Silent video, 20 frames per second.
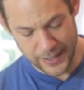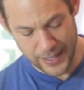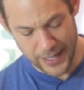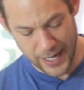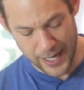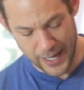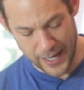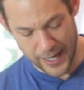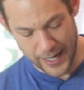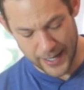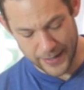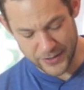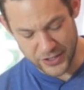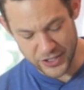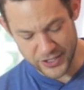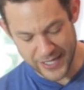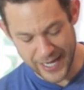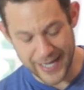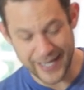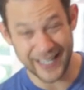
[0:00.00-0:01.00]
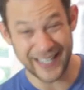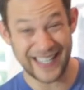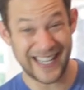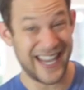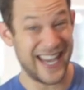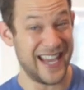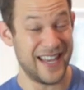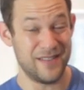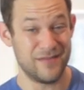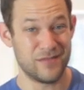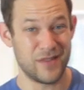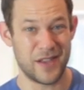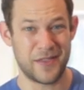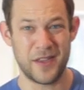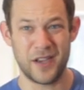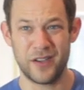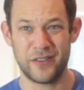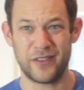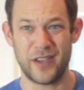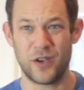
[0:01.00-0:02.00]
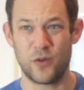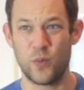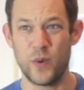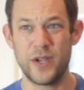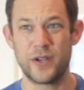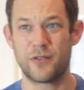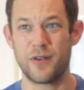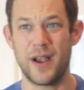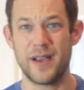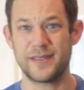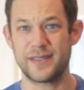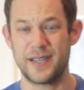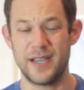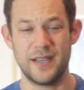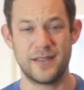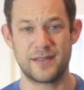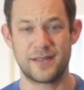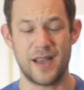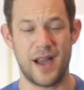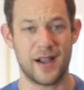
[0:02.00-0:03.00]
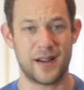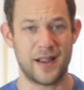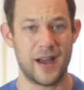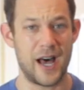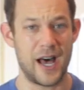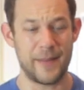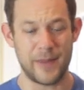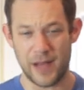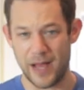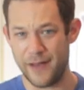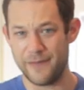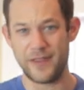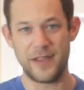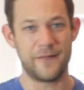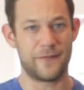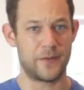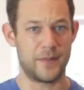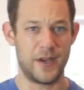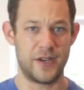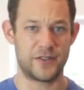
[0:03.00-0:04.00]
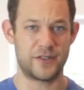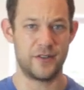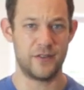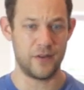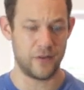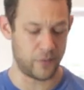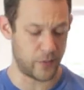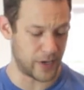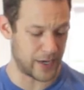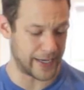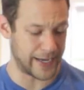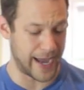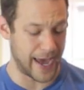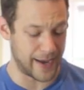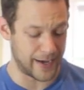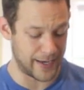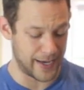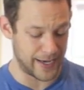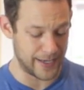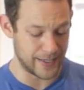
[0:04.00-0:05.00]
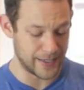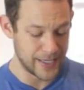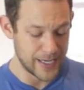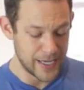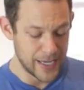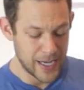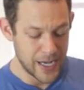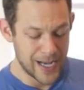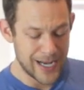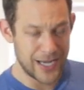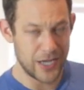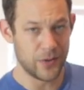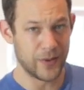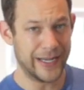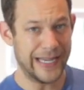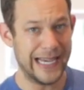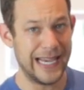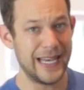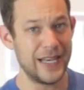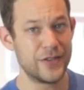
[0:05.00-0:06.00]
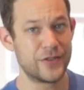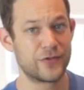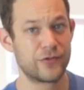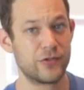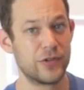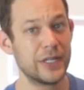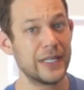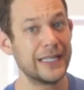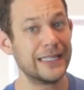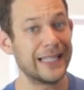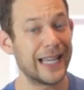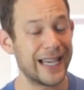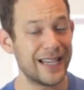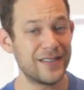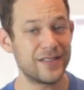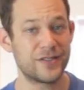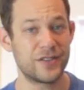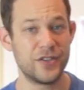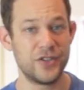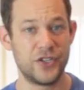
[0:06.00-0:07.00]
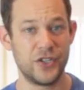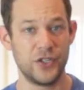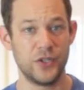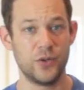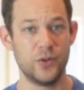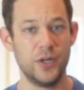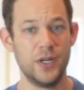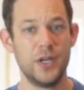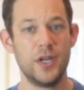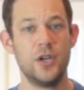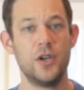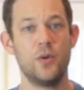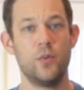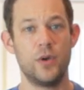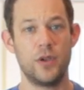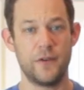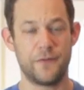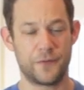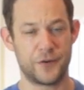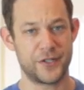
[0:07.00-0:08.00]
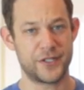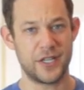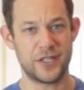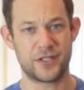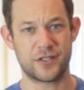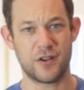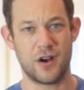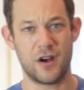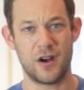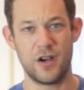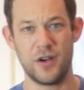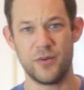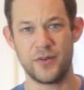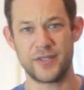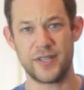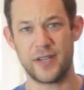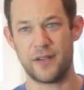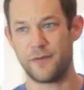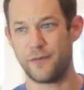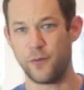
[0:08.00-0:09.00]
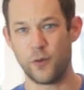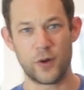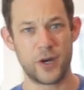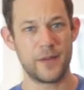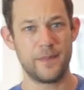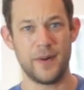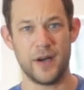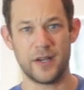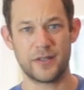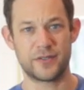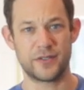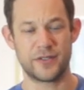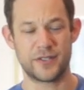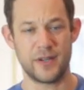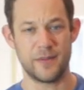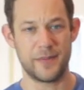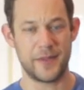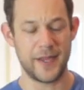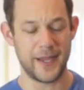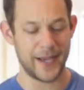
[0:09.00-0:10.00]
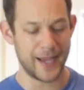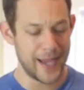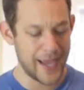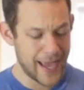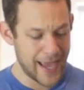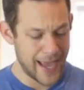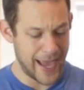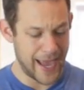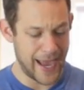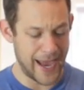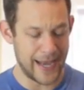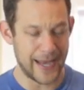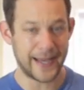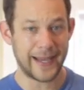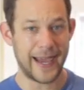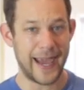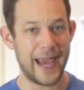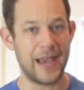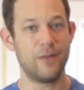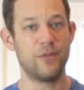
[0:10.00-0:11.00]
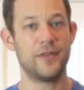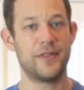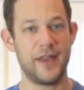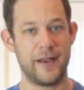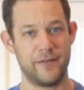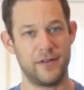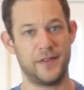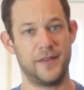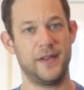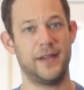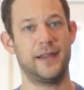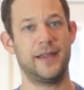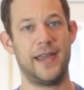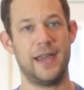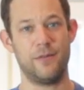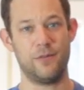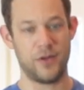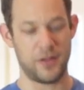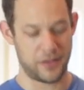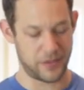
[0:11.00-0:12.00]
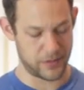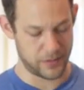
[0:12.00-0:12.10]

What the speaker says: just getting a kit. I think it's like wheatgrasskits.com. I'll have the information of where I got it. And a kit is really nice to do. When you first get started, it was like 40 bucks or something, and it came with everything. It came with